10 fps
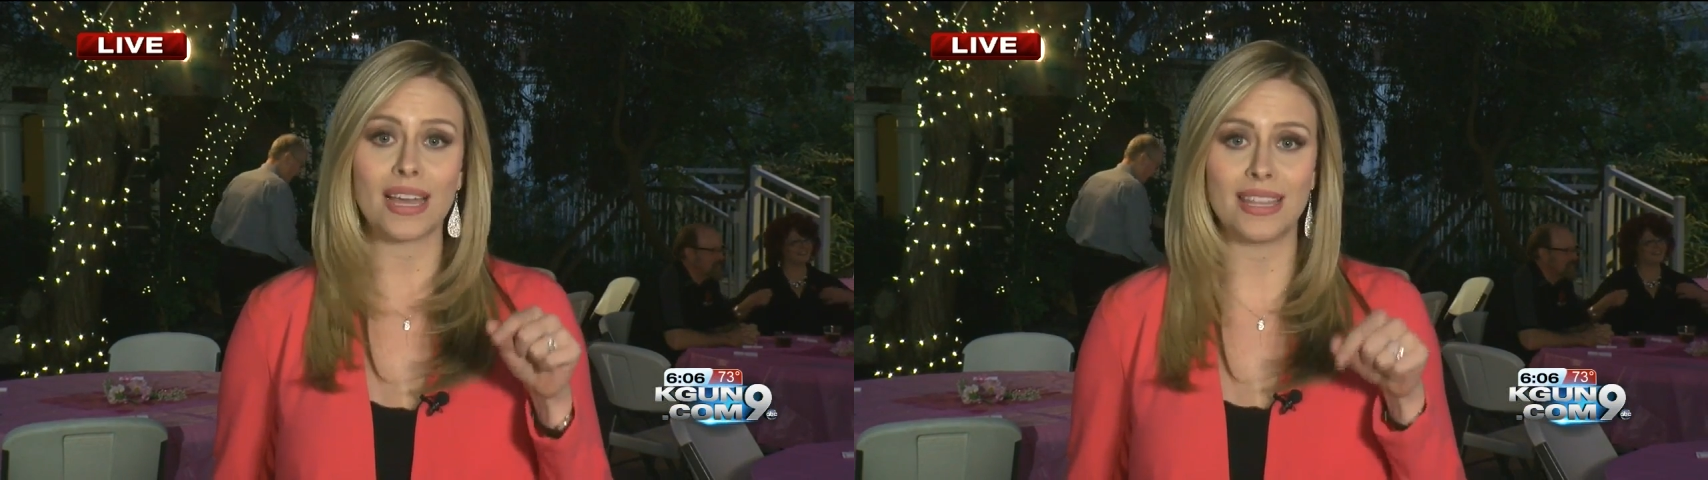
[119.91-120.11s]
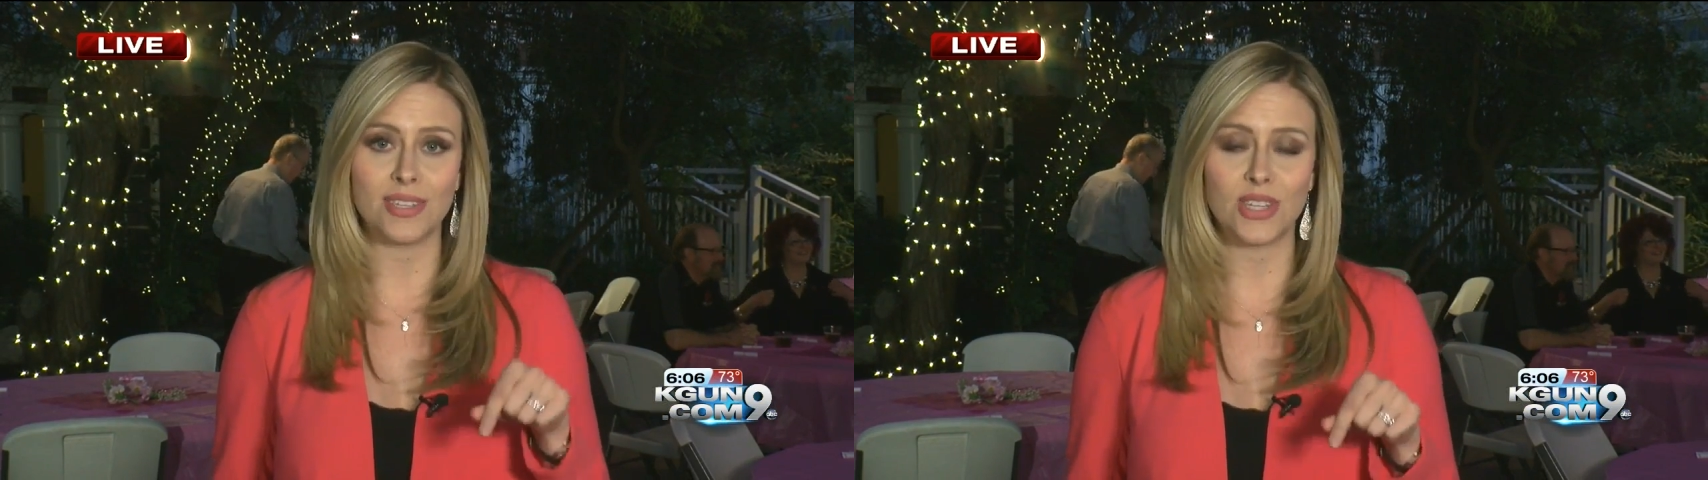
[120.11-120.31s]

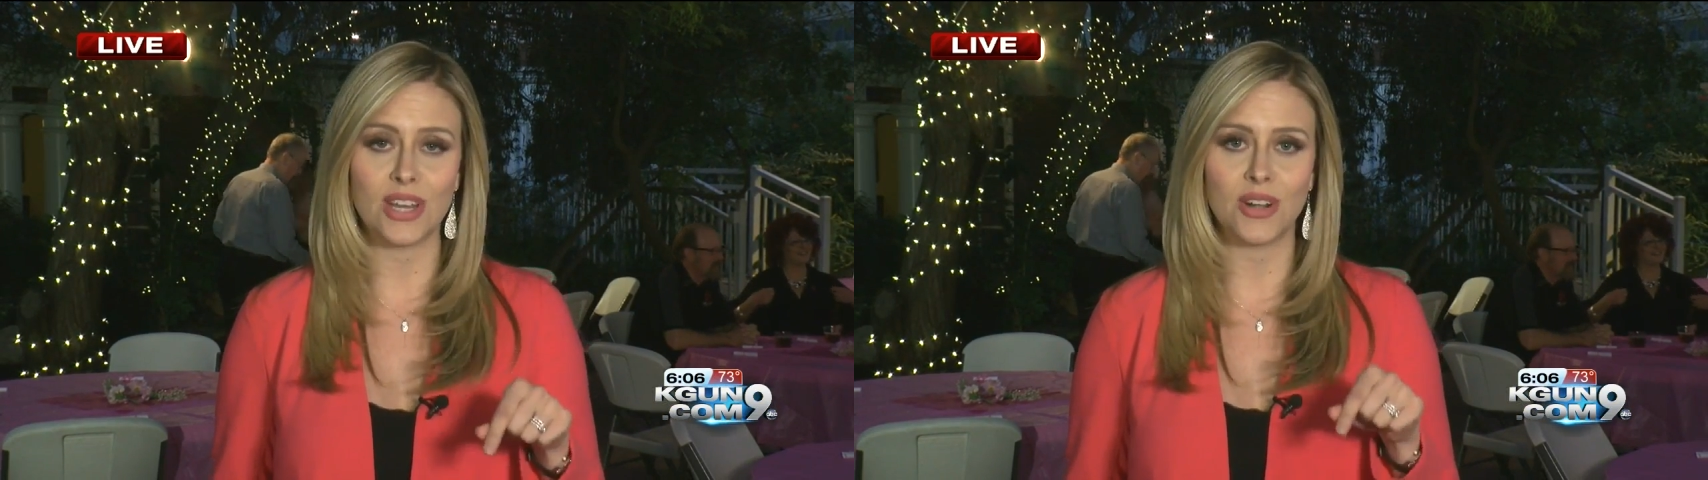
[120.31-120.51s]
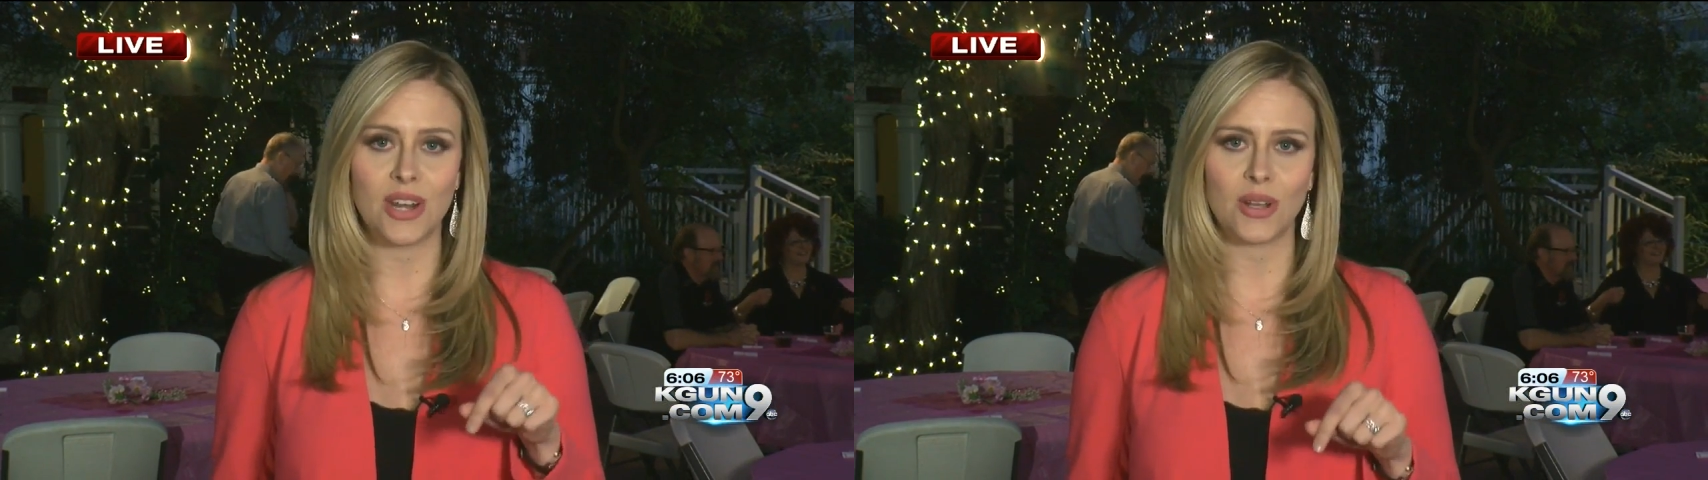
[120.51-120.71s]
this
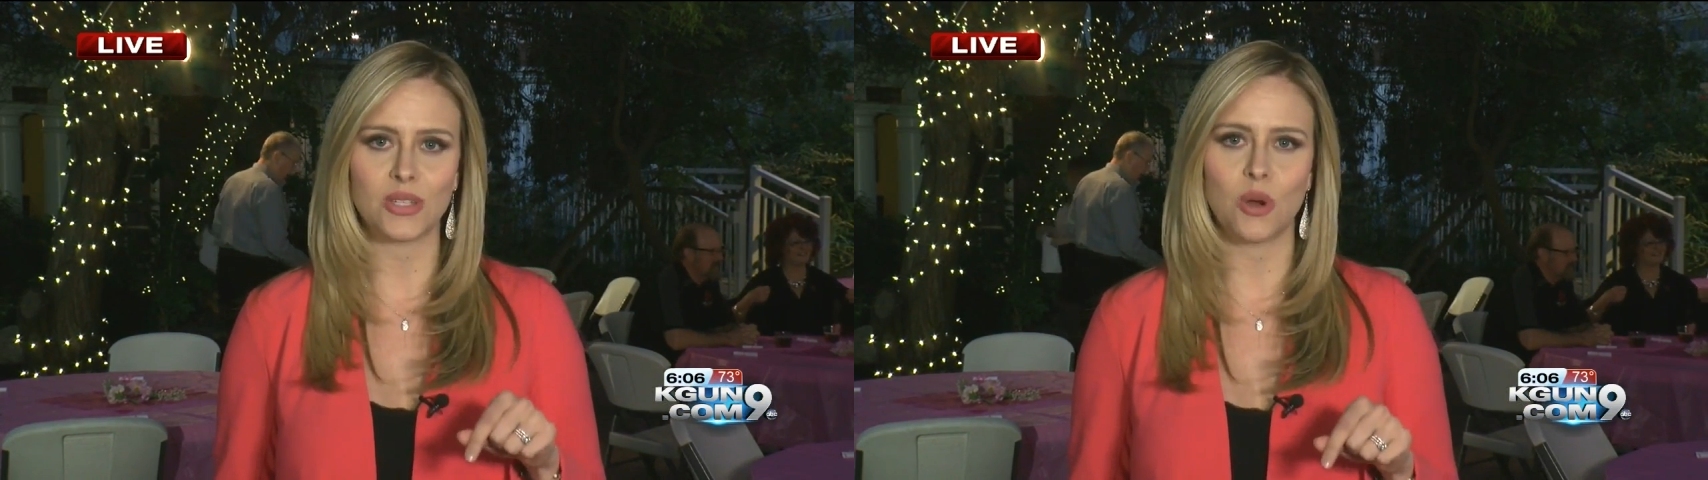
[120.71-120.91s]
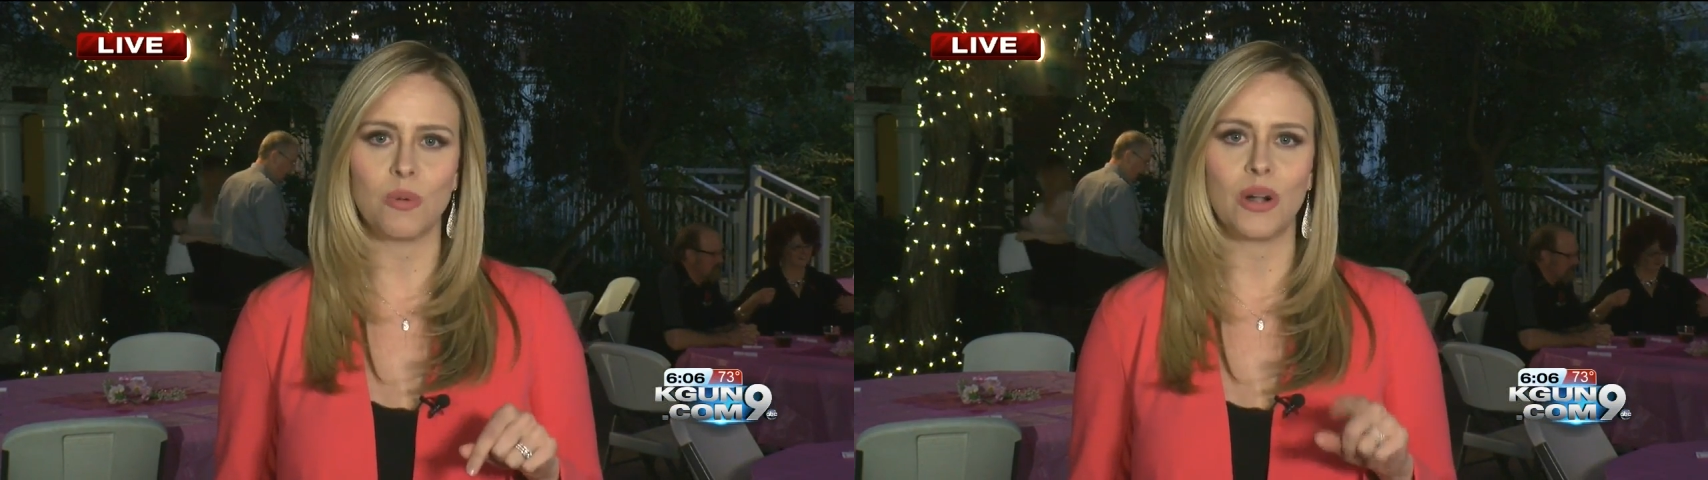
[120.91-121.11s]
year in
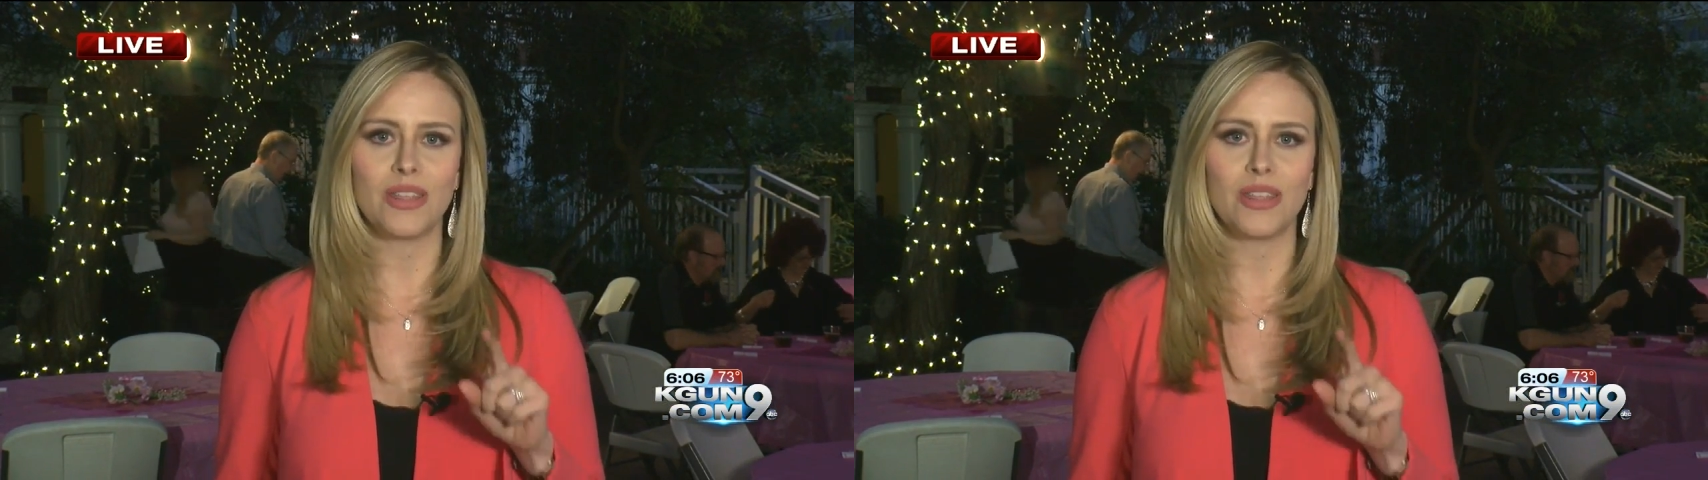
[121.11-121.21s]
October.